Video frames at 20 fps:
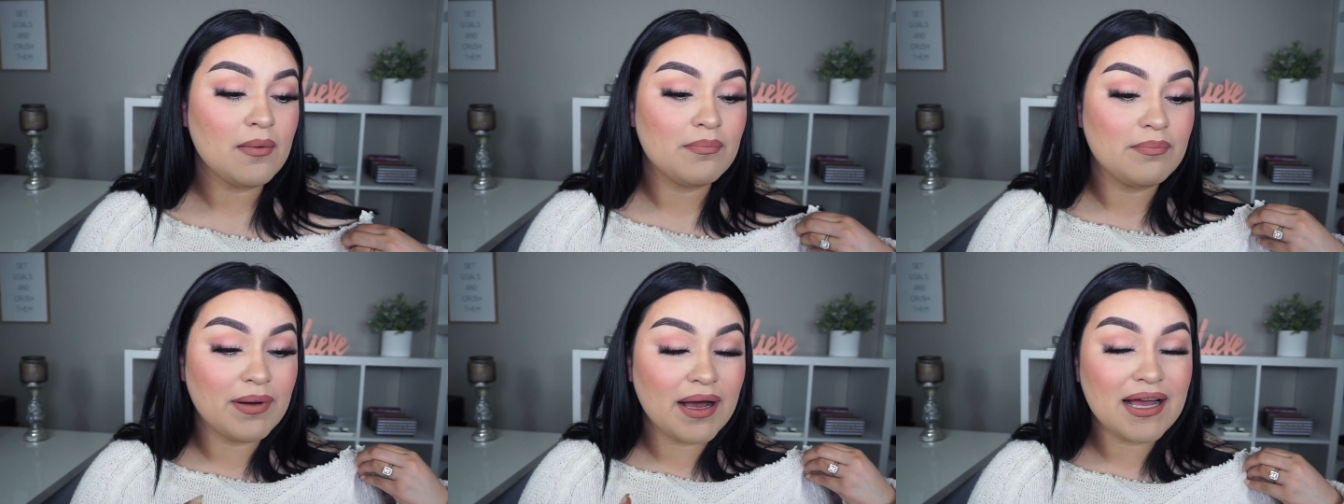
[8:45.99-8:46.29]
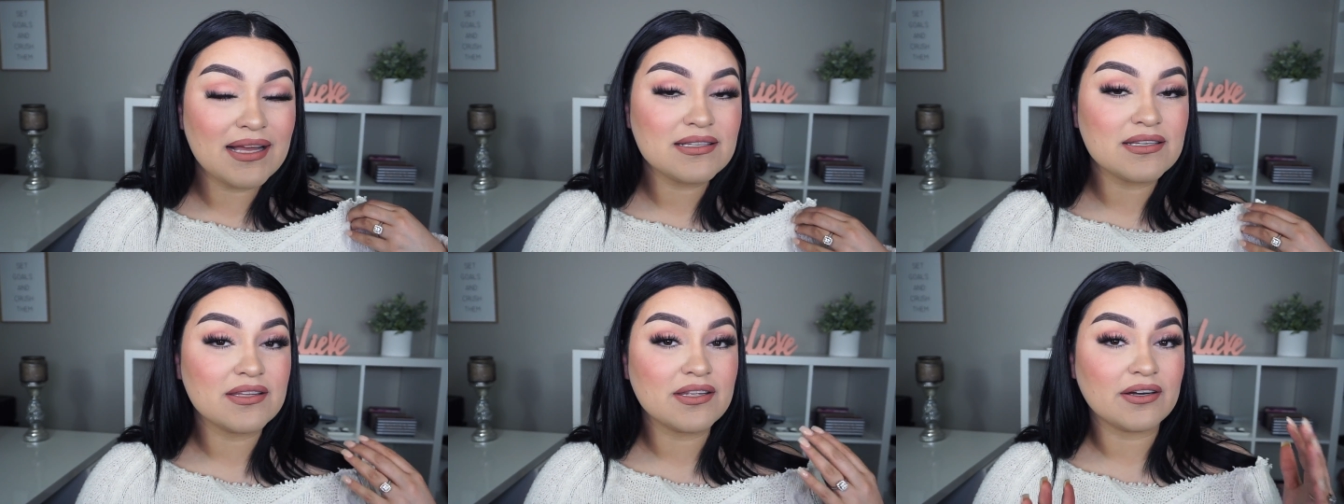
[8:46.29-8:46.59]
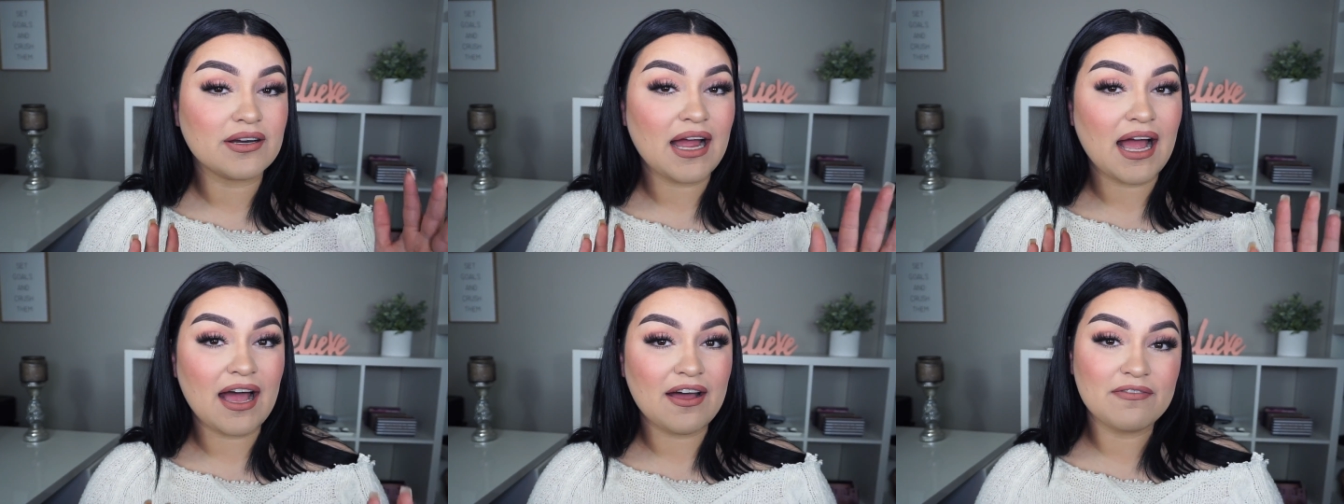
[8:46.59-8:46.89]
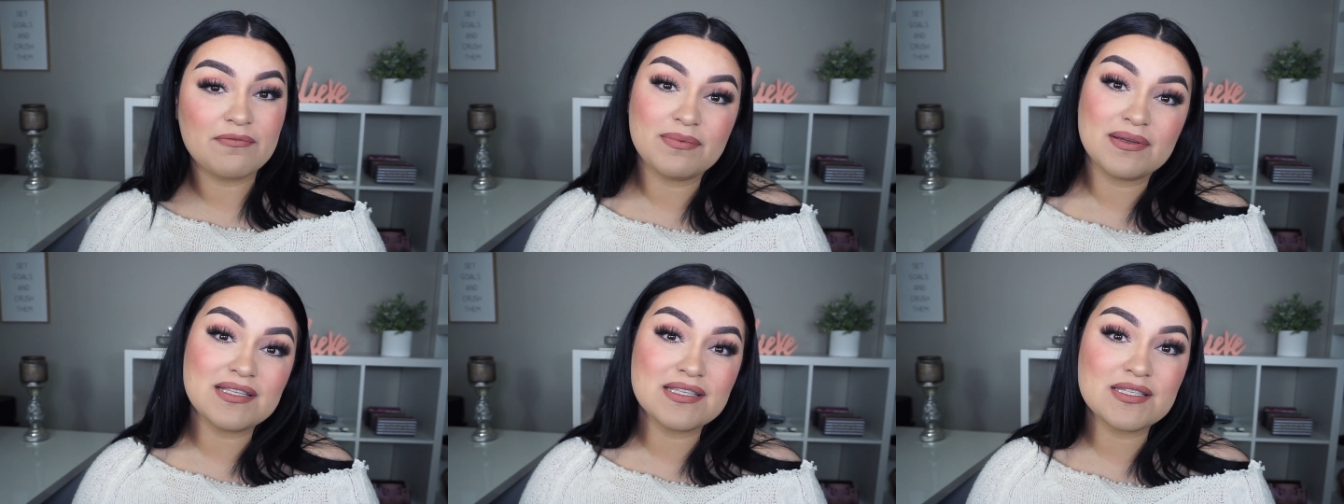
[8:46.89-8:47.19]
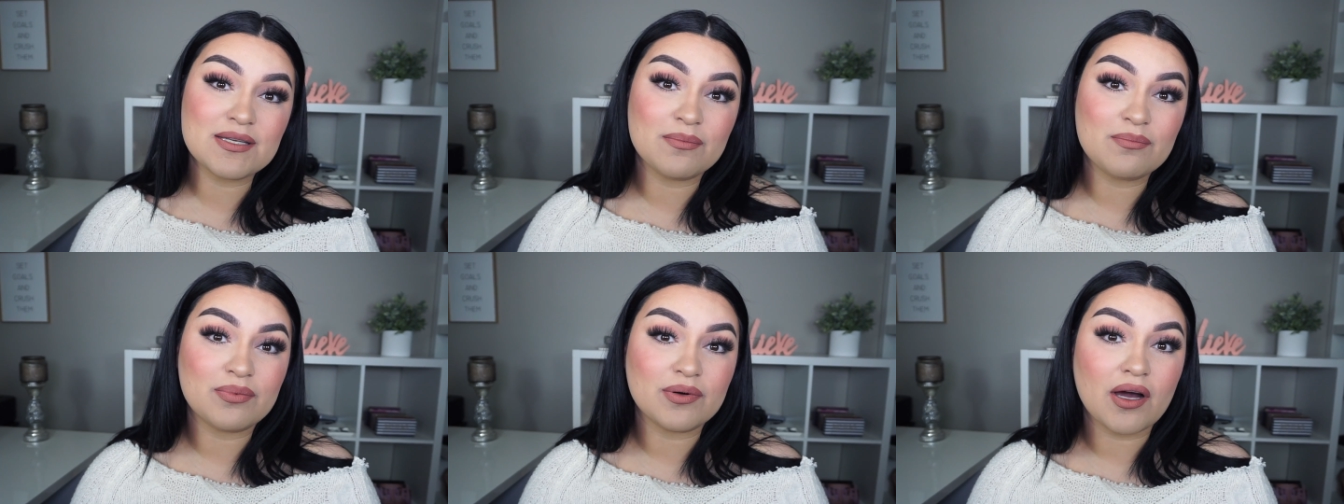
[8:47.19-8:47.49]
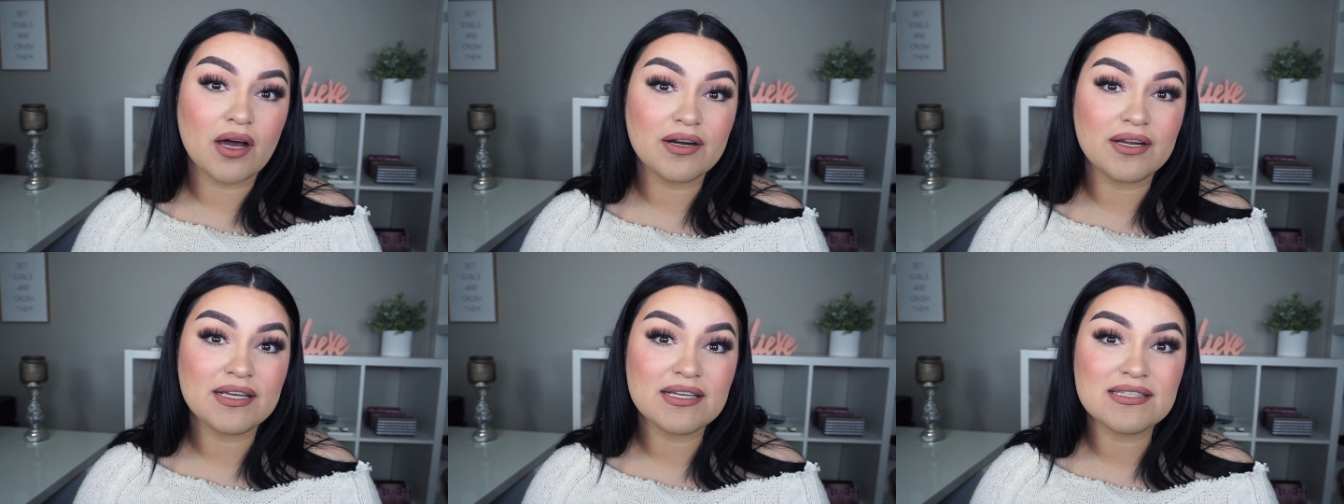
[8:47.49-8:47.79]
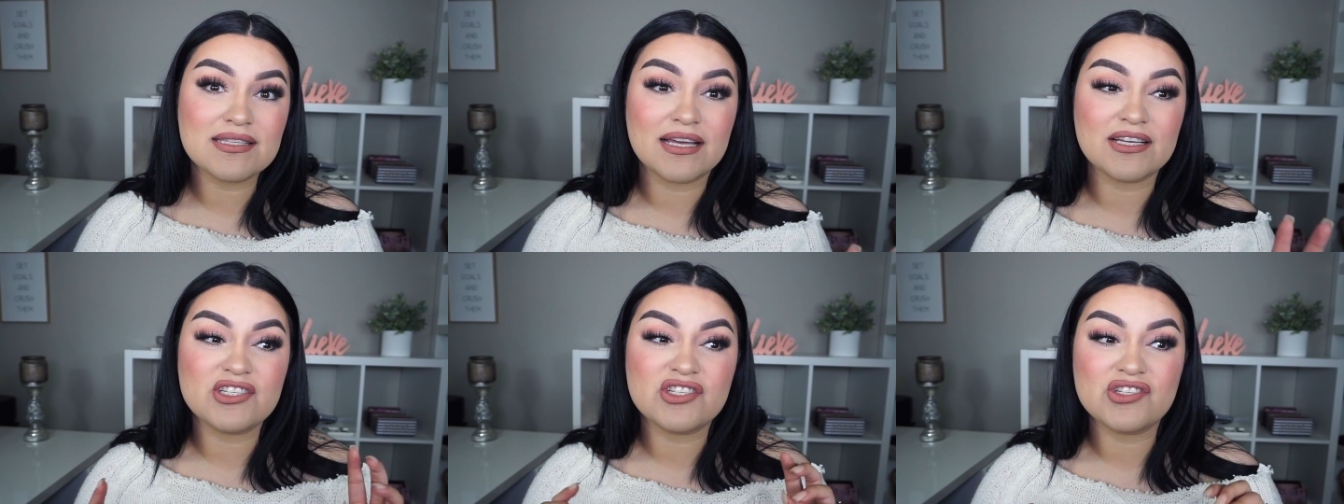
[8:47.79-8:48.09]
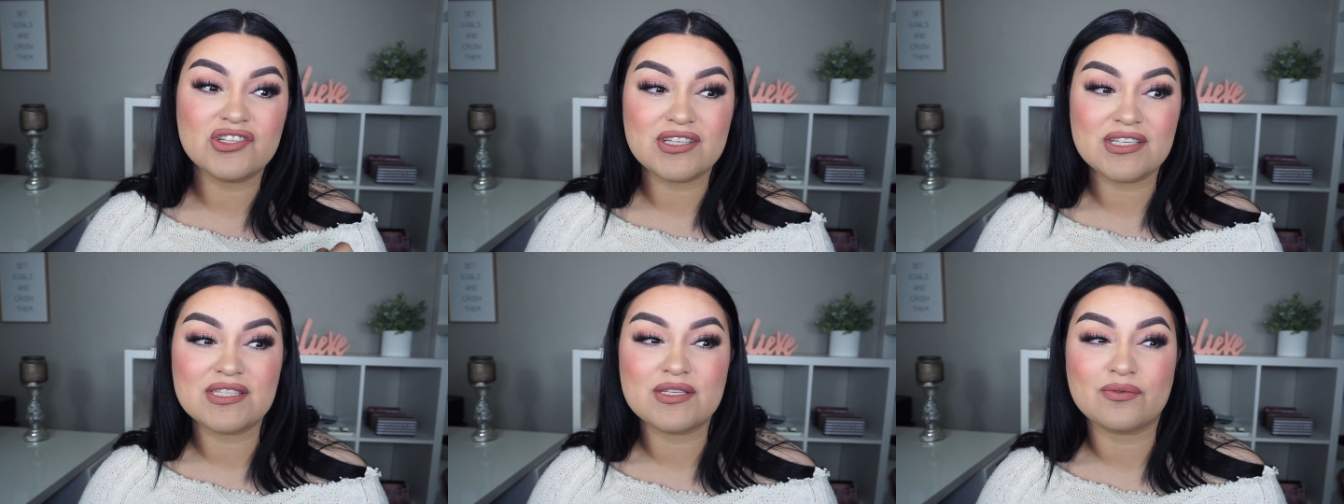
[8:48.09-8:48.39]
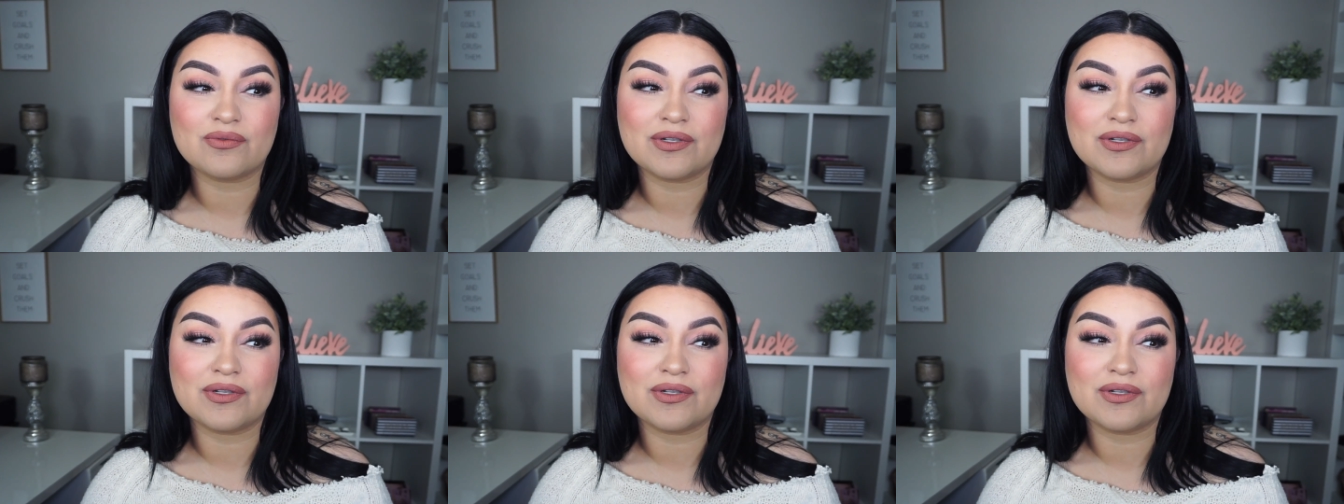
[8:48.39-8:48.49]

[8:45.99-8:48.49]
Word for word: But there have been some products that she's